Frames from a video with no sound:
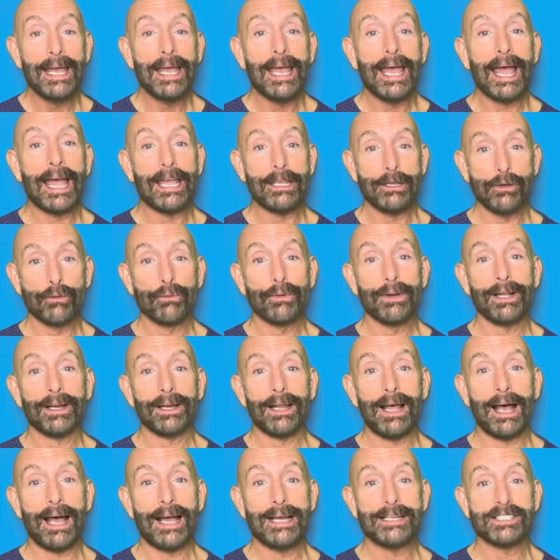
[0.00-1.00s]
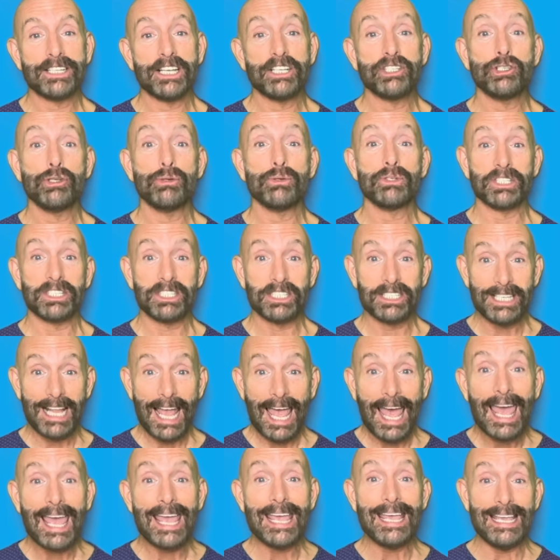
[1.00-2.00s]
And you realize that you
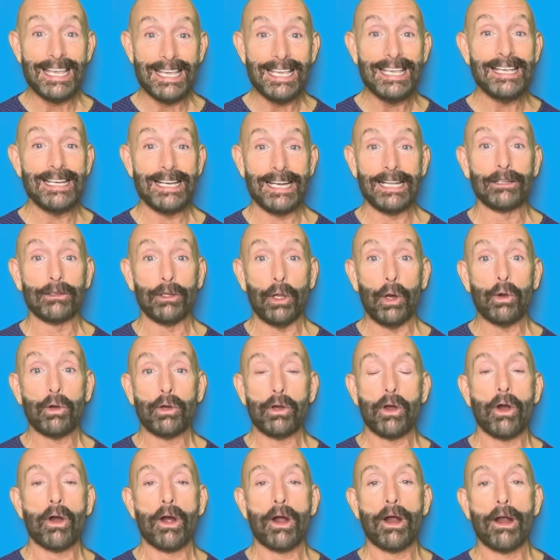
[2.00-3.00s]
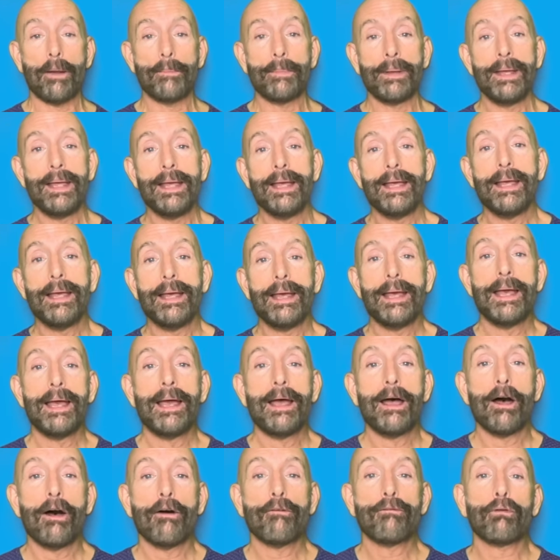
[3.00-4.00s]
stay eating low carb
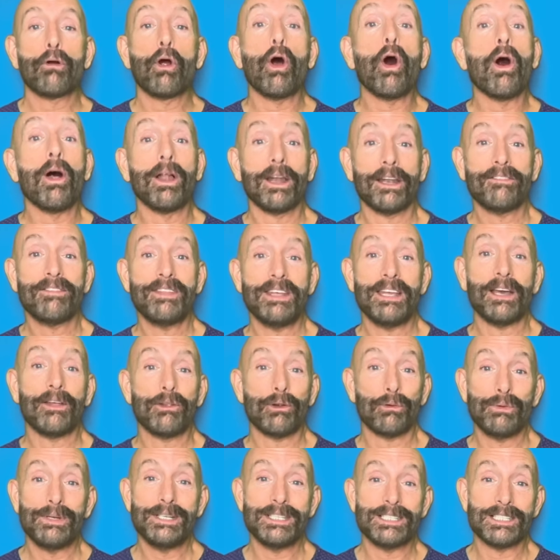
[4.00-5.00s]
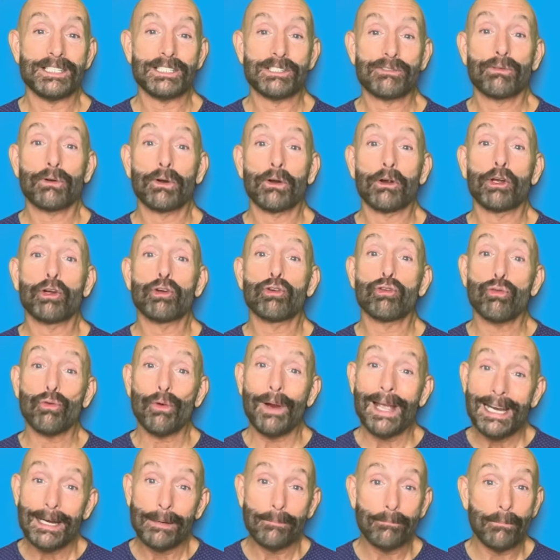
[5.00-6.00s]
for all of the other reasons, for a
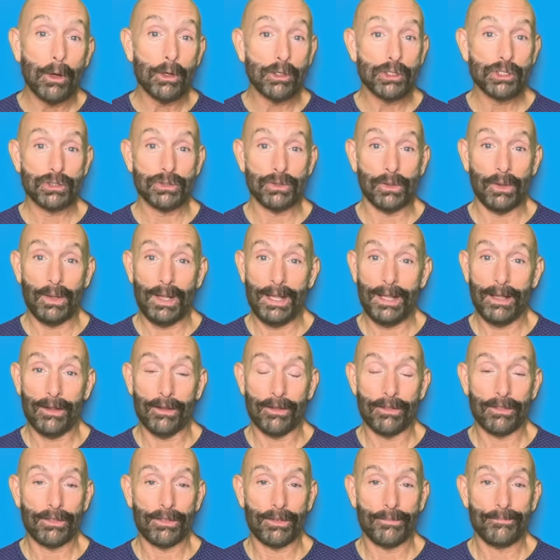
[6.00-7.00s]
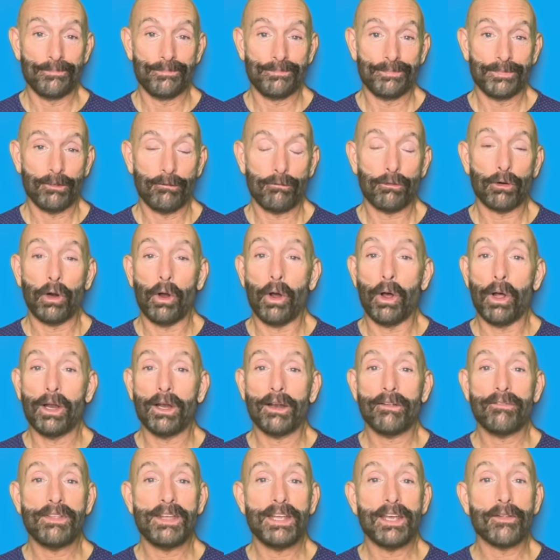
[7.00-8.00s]
great emotional health, for all
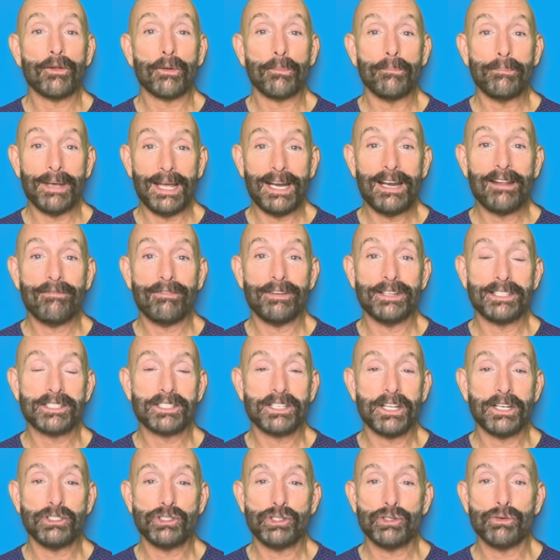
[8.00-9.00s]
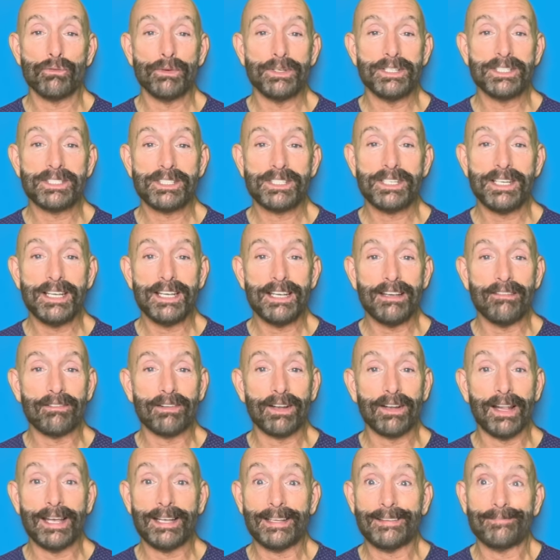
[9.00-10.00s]
of the other benefits that you receive,
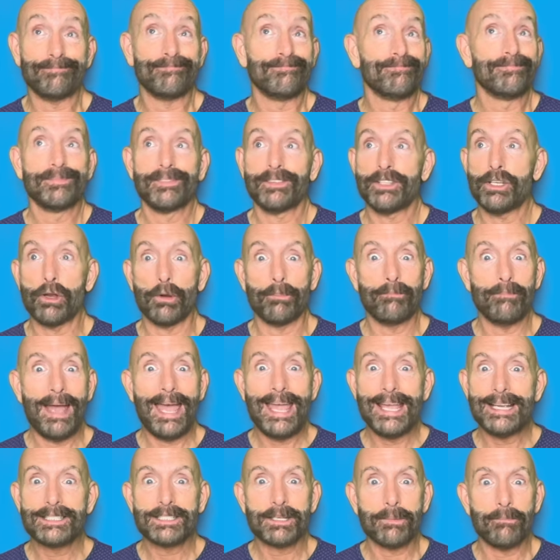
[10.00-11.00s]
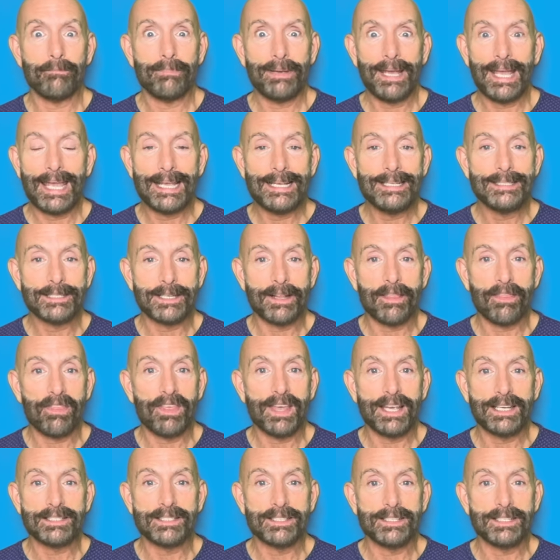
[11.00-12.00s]
like your aches and pains and
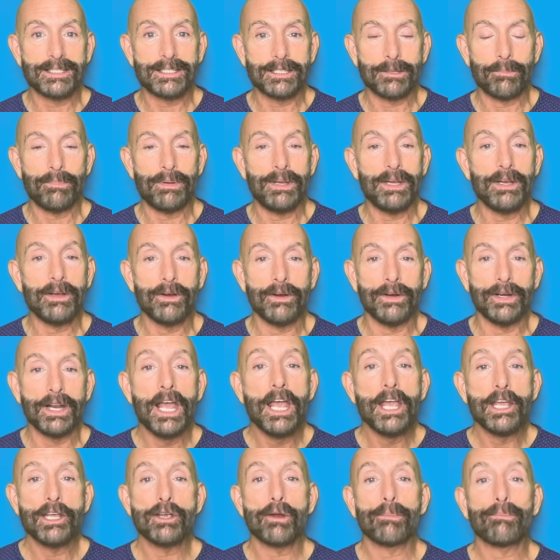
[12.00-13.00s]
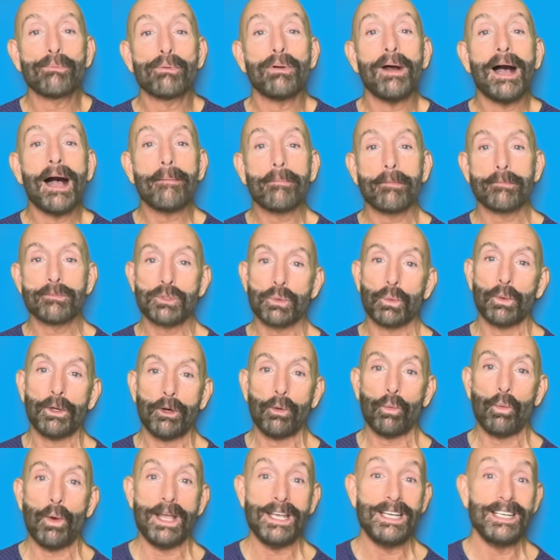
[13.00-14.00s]
things disappeared, your problems went
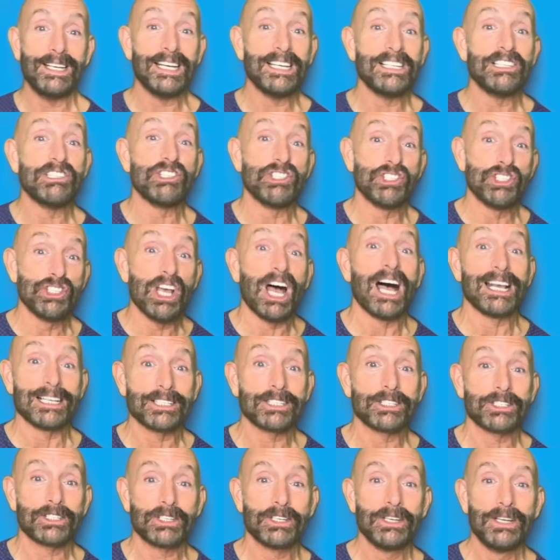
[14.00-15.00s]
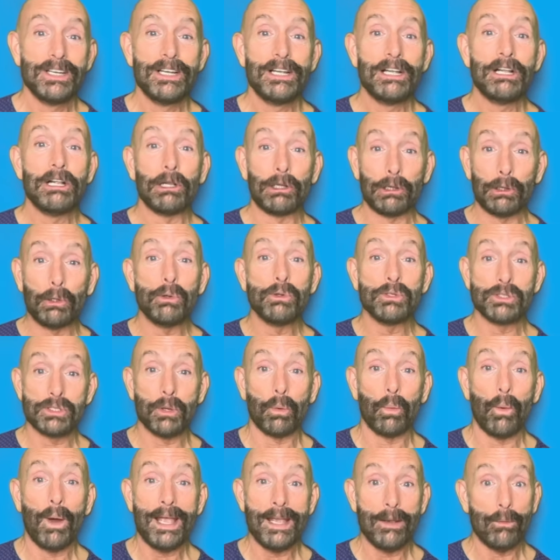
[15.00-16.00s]
away. You didn't just lose the
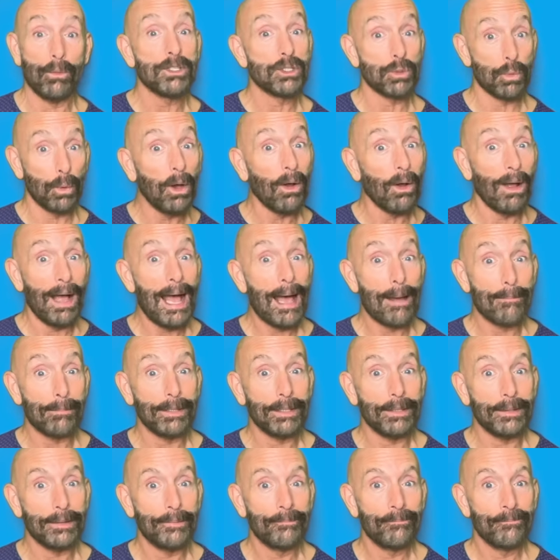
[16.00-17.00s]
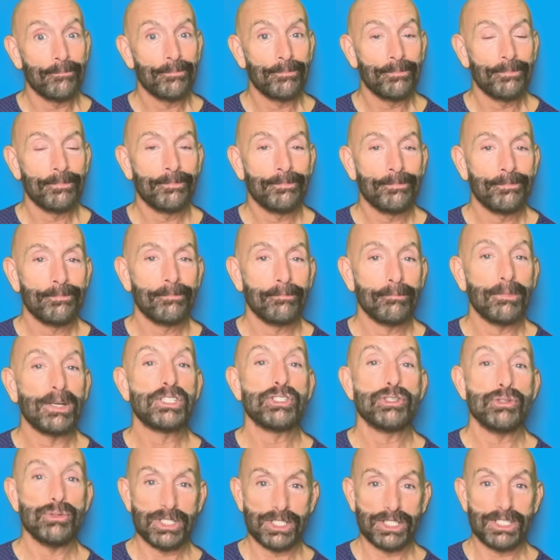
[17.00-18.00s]
weight, which will happen,
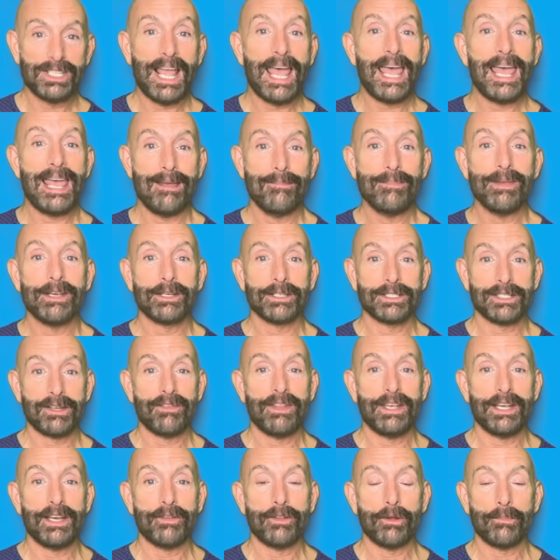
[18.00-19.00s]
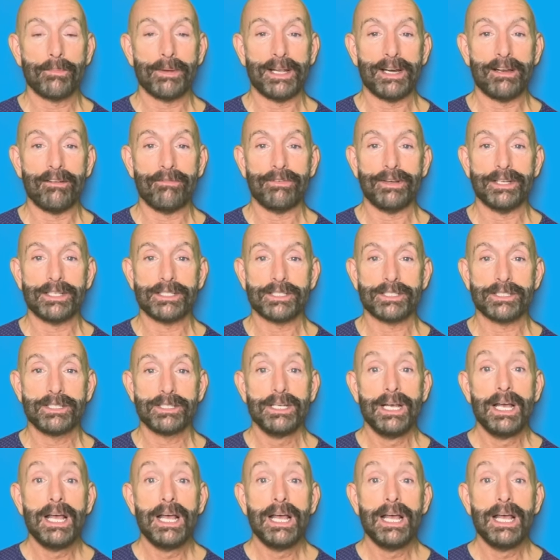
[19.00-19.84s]
but you stay because of the other benefits.